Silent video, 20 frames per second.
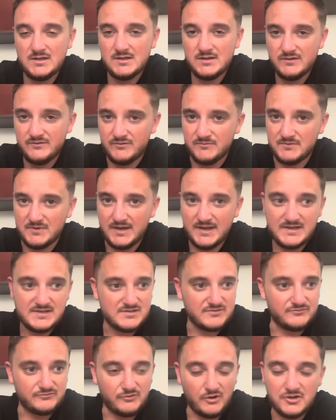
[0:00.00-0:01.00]
from the likes
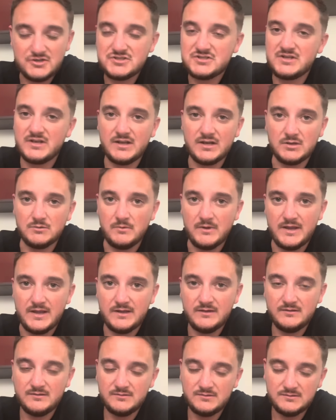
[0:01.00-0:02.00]
of Rochdale
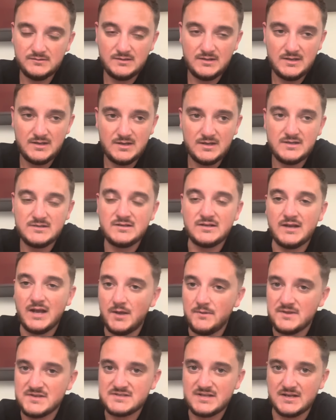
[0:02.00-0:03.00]
away to
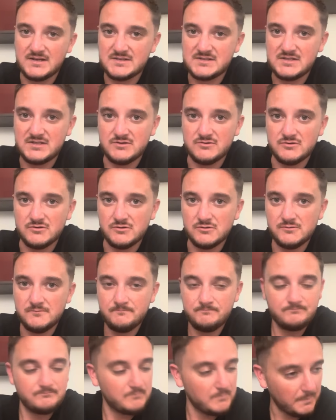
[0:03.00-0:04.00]
now the San Siro.
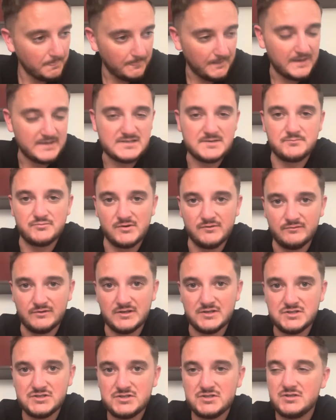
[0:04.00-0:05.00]
It's a
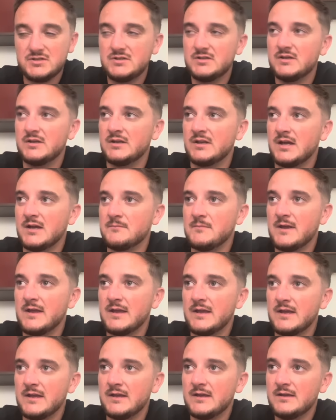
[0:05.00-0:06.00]
privilege, and I'm
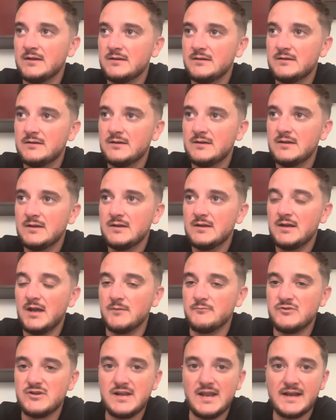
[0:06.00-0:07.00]

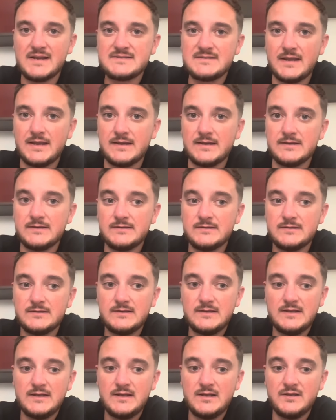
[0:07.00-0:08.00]
really excited
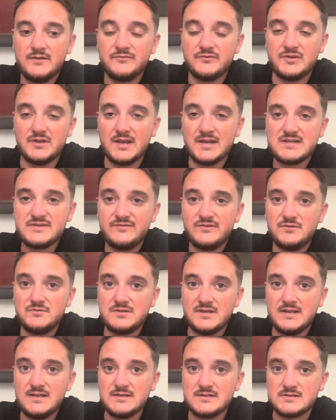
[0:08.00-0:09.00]
for the next few
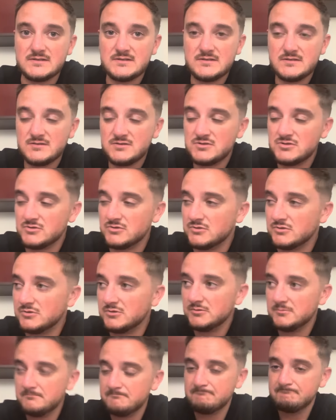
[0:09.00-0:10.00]
days.
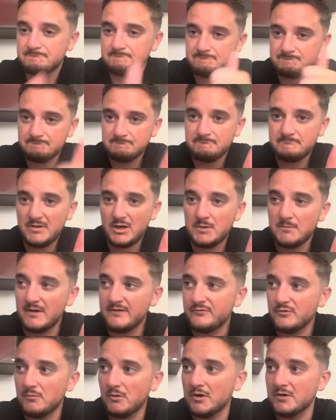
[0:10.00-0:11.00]
So big up
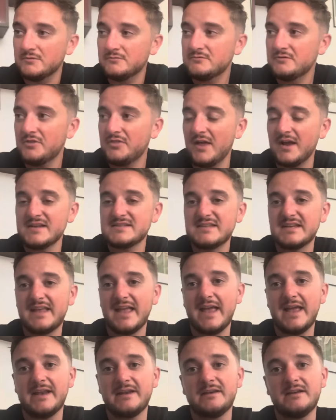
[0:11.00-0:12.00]
everyone, thanks
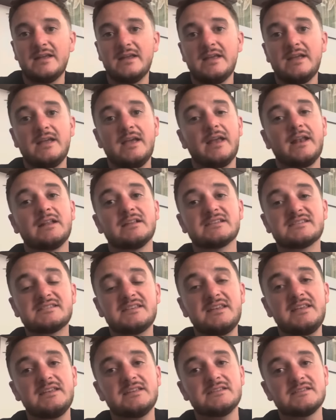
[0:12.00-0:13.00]
again, and I'll
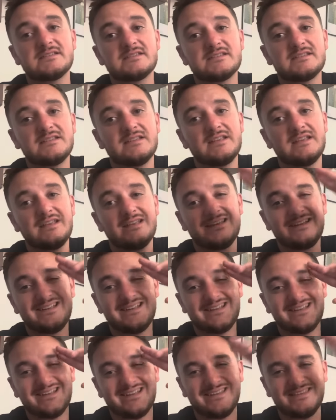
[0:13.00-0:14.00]
see yous
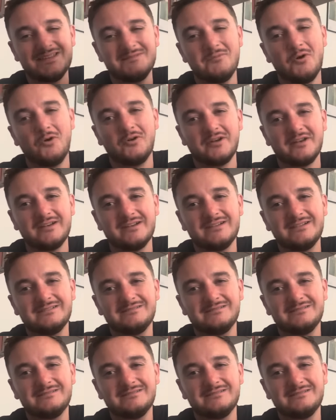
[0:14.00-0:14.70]
in the morning.